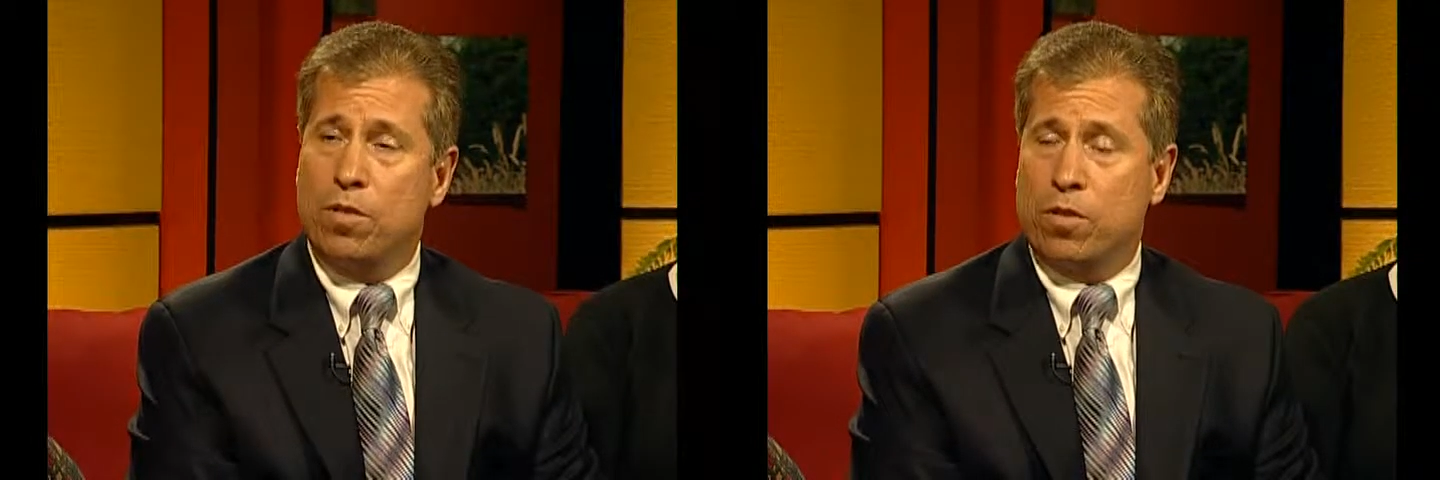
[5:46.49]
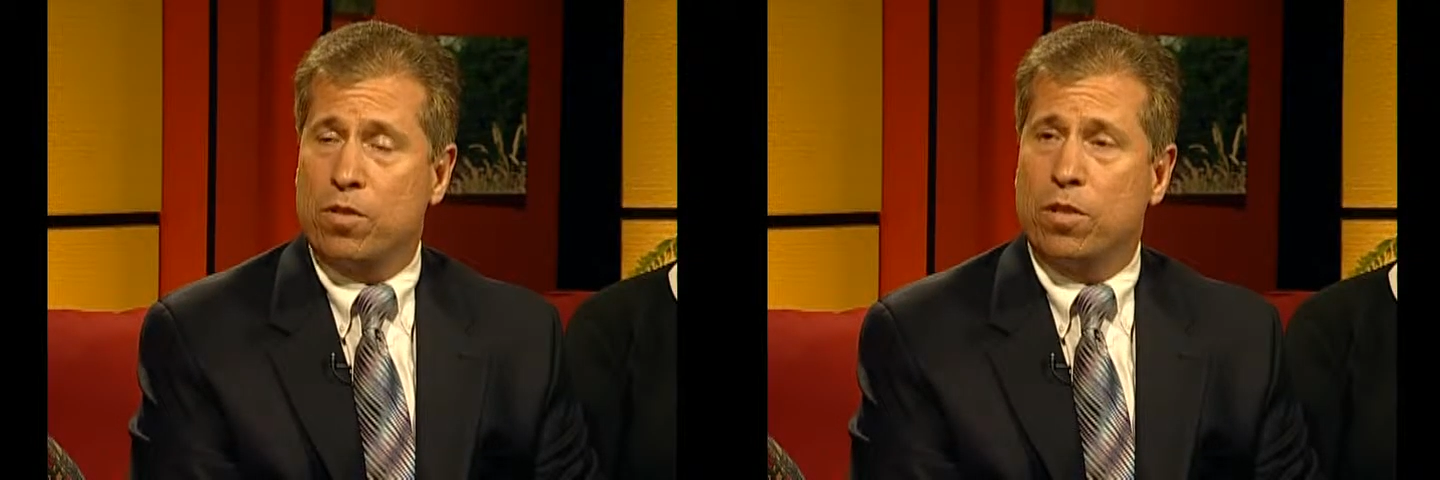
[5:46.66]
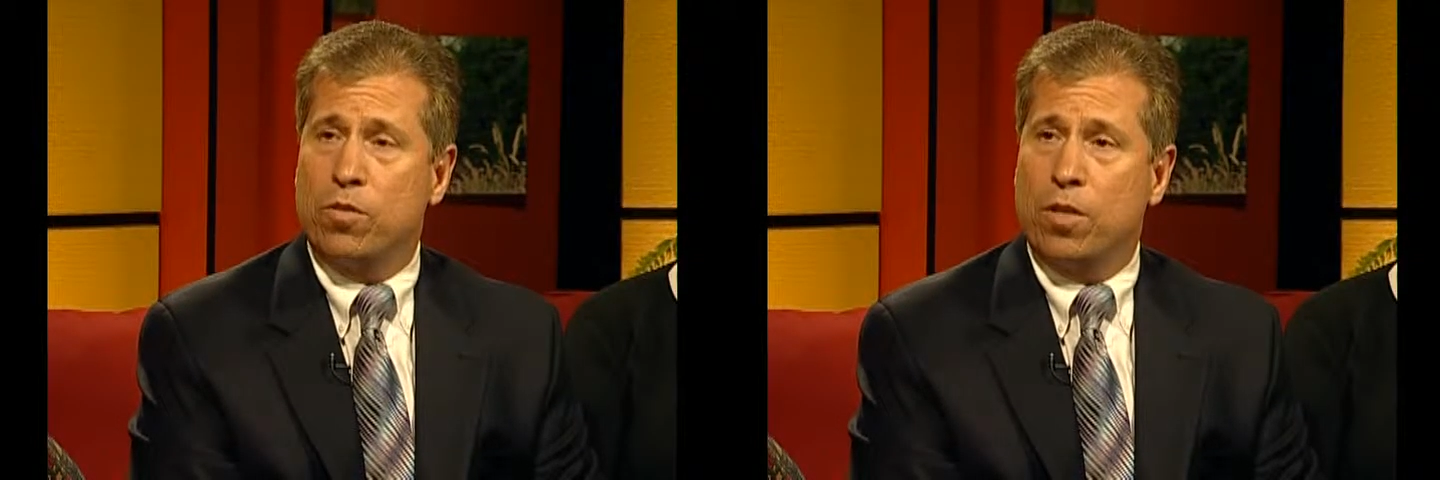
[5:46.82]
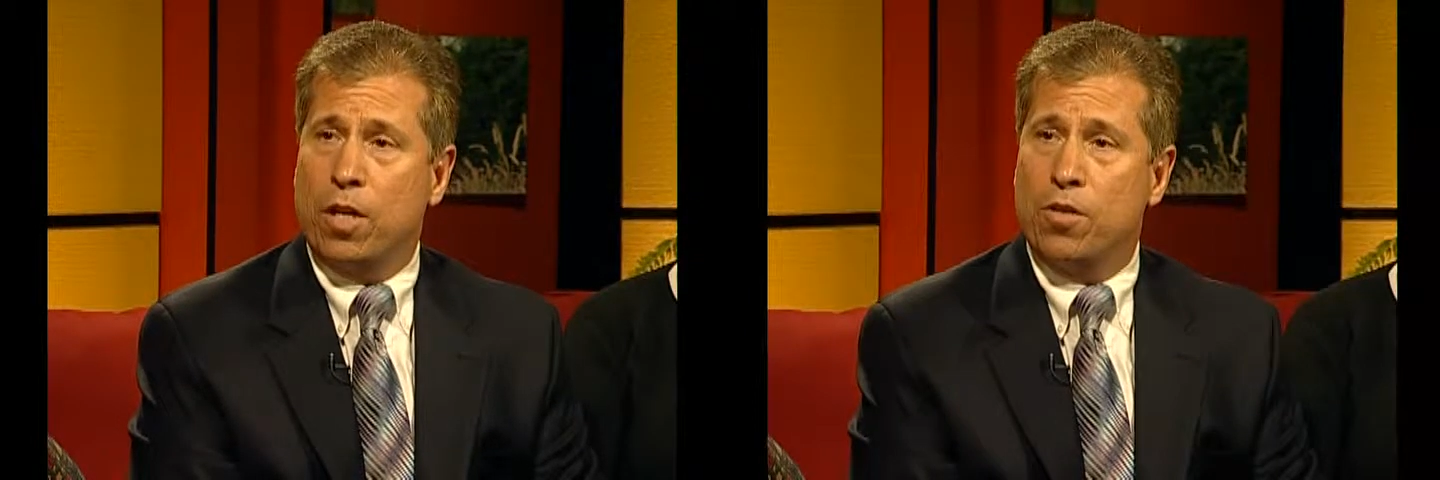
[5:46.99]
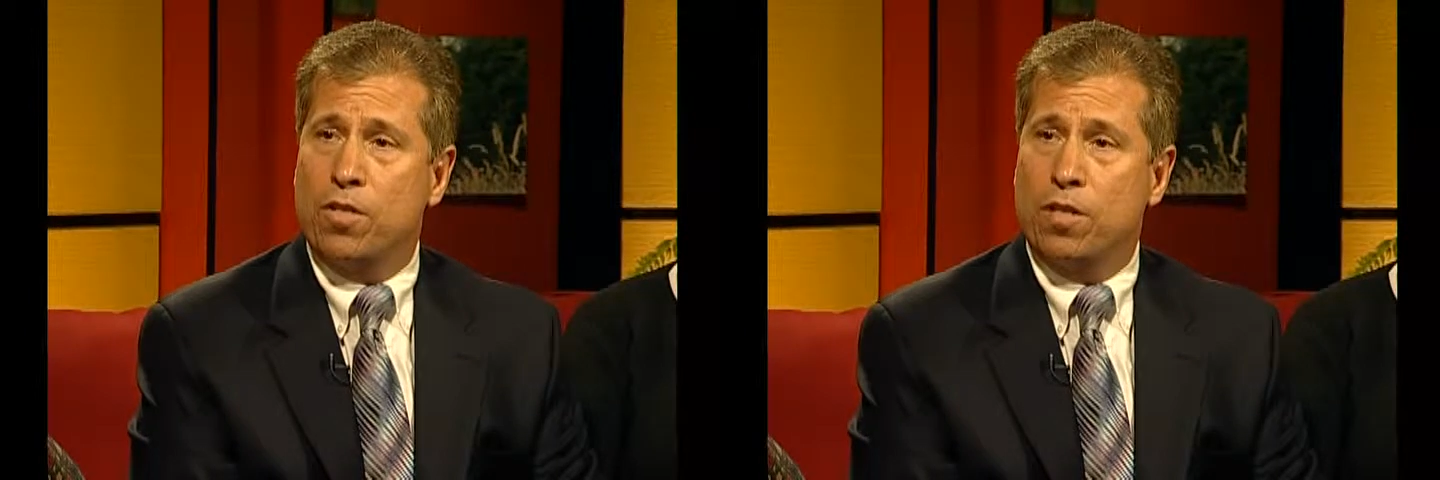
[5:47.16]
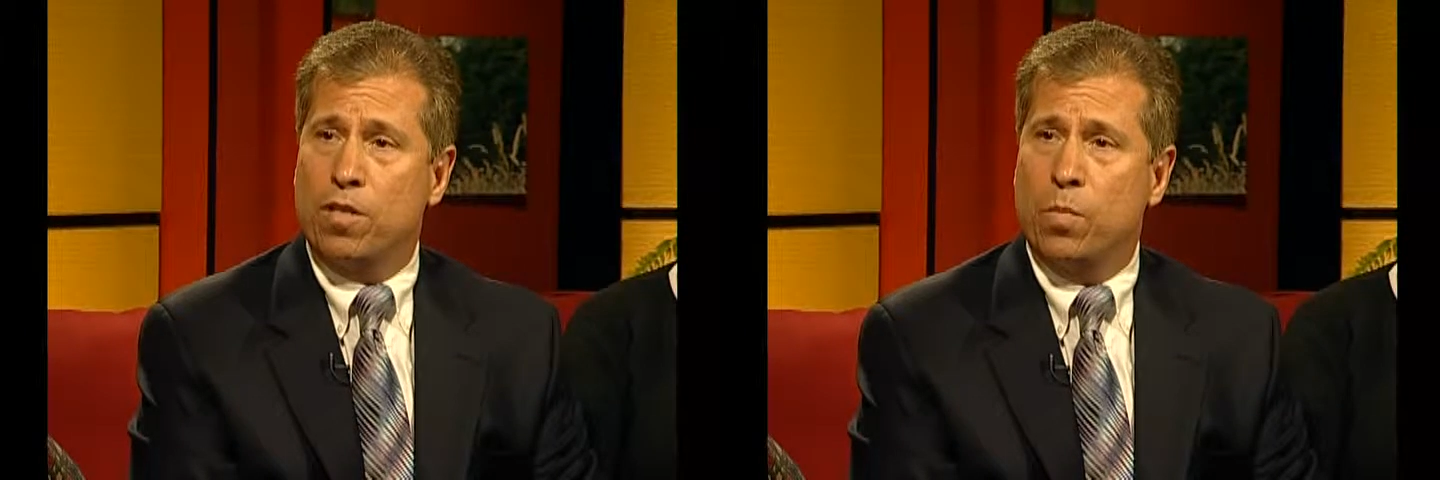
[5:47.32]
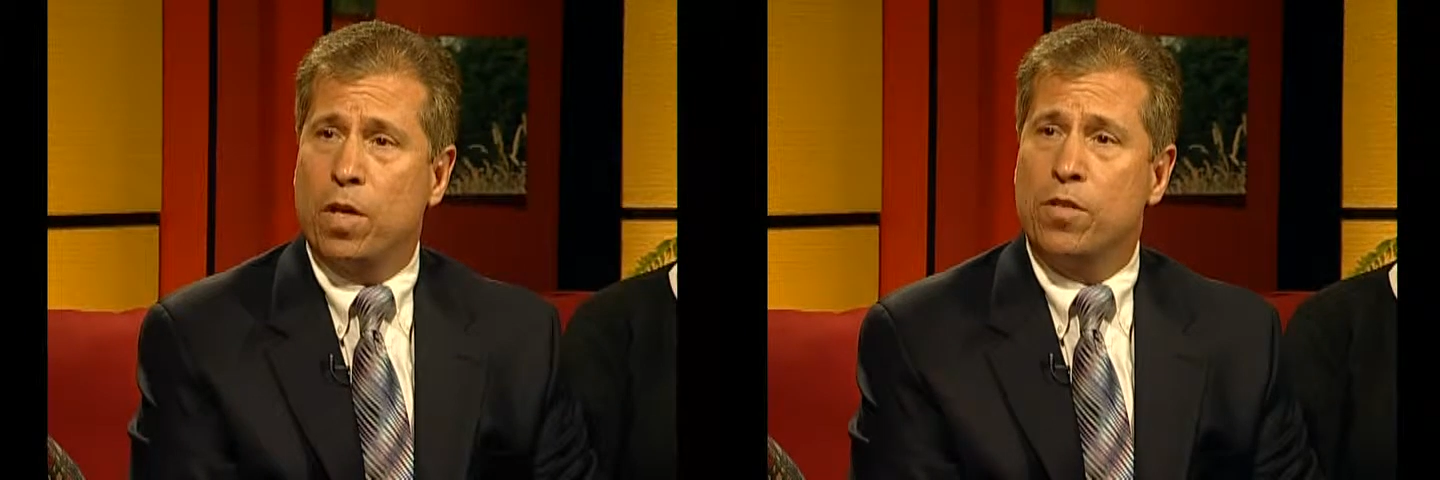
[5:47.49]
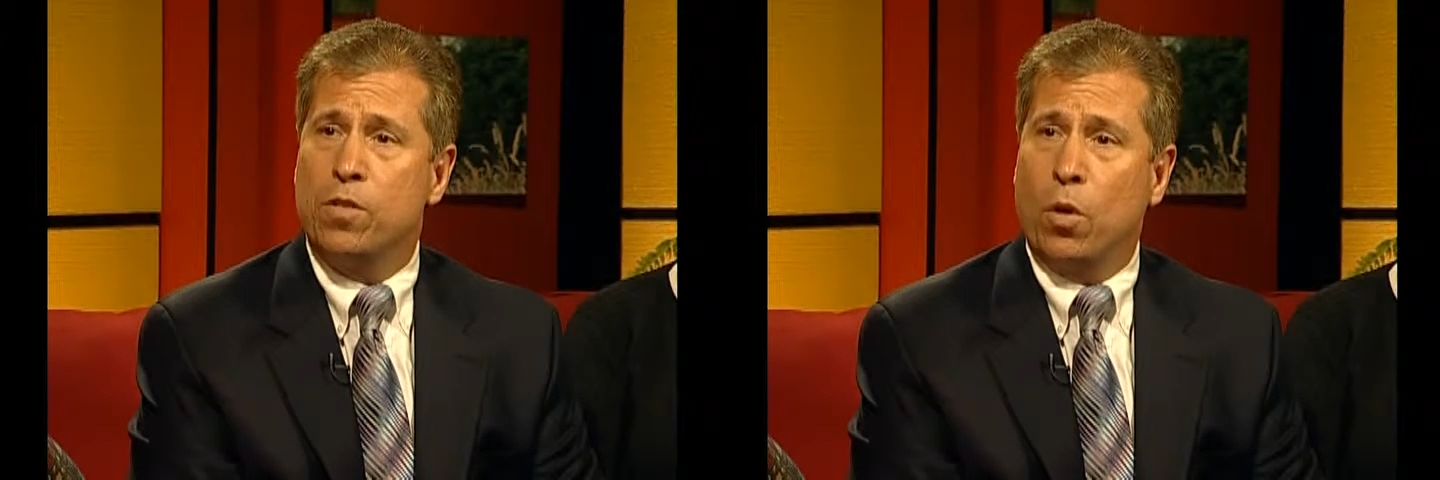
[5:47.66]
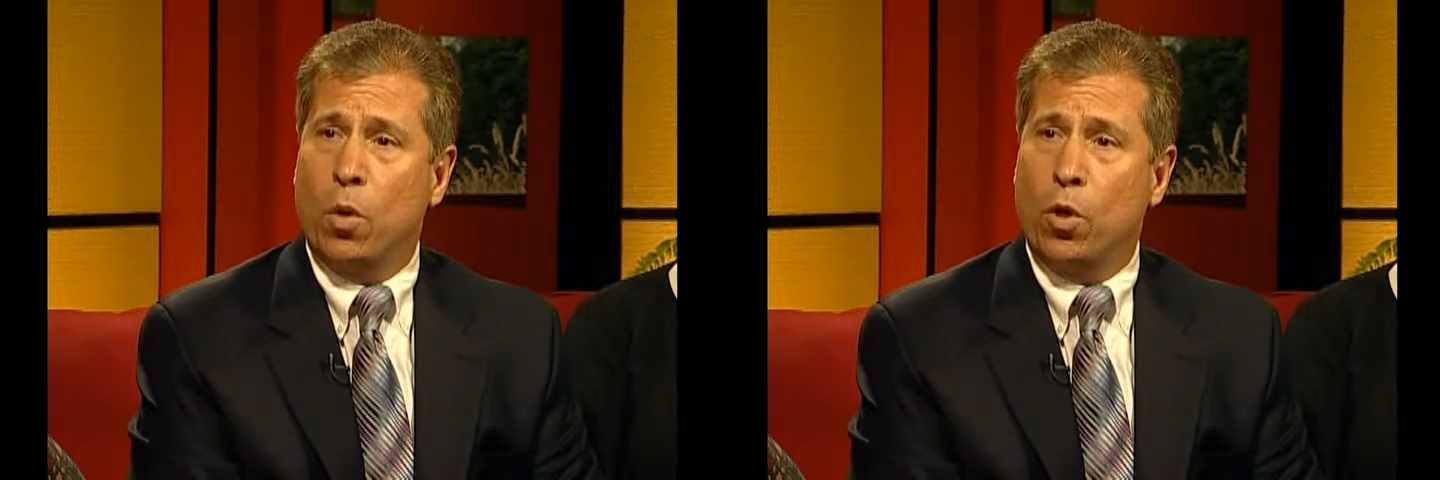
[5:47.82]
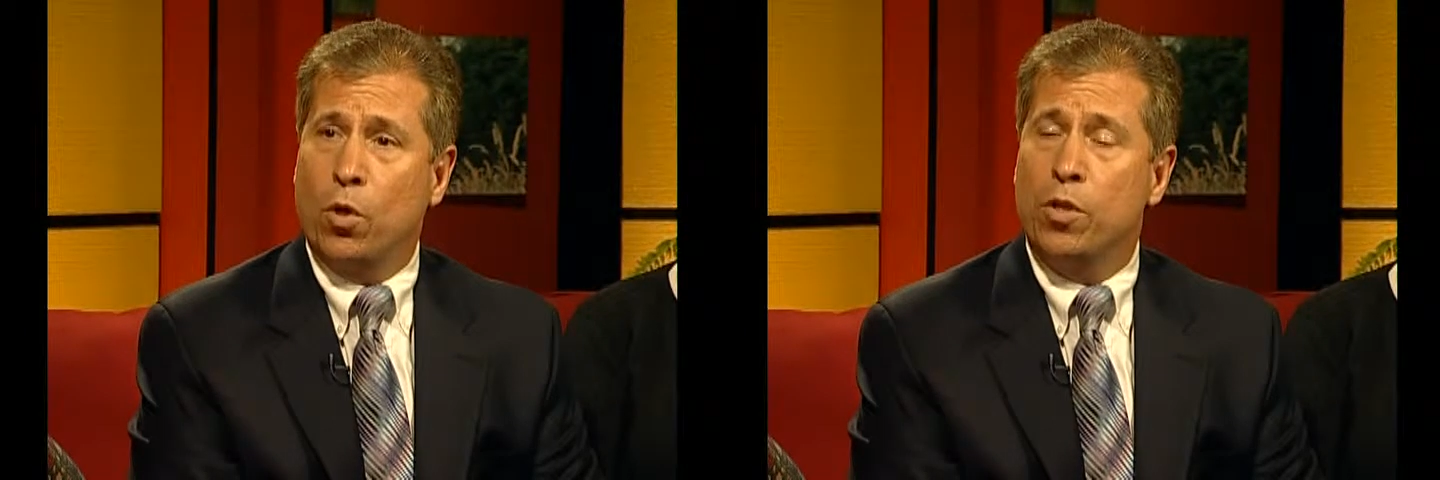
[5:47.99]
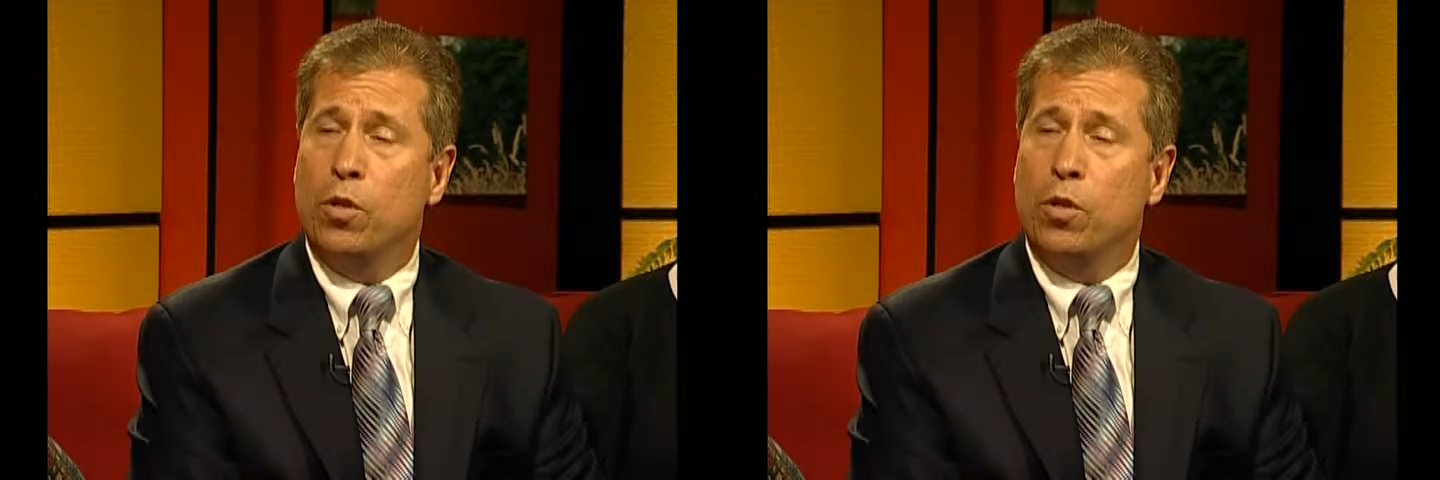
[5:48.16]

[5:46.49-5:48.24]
or children under six months old.